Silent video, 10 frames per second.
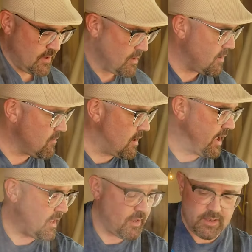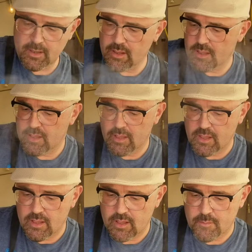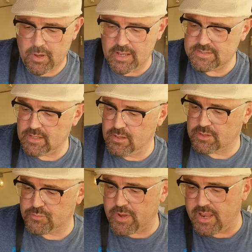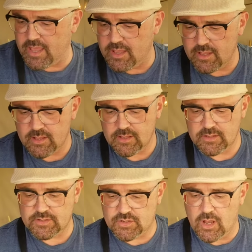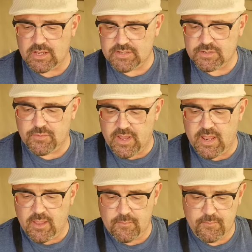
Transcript: All right, pasta looks ready, sauce is ready.